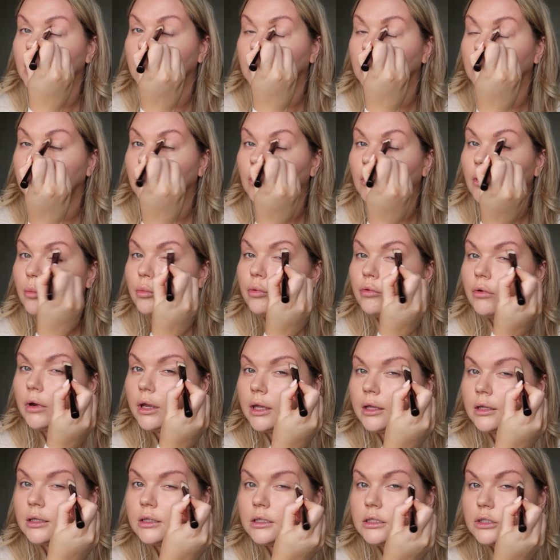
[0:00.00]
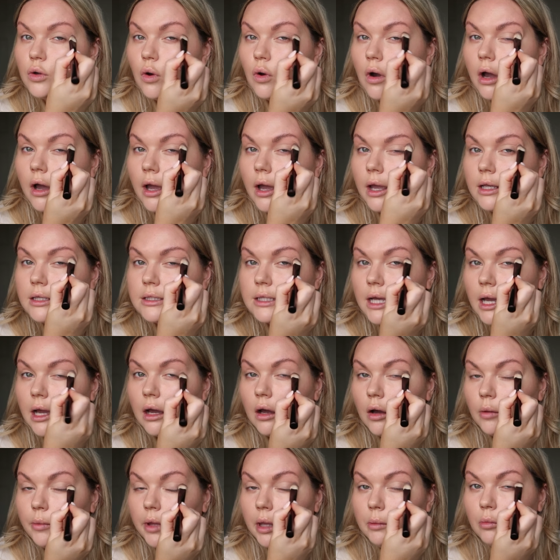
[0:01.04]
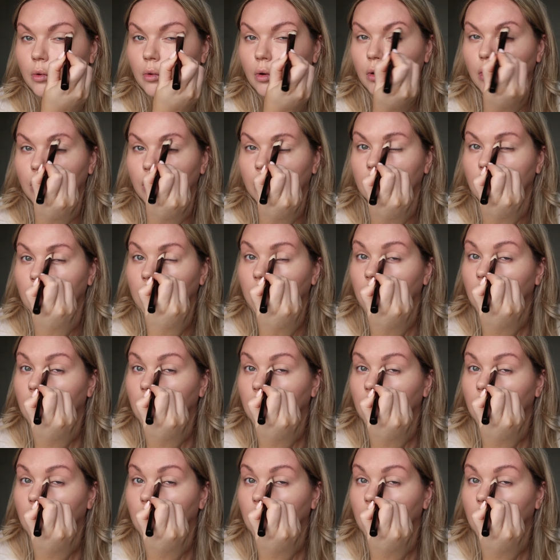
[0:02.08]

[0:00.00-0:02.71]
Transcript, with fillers: kind of brings your eyes out a bit more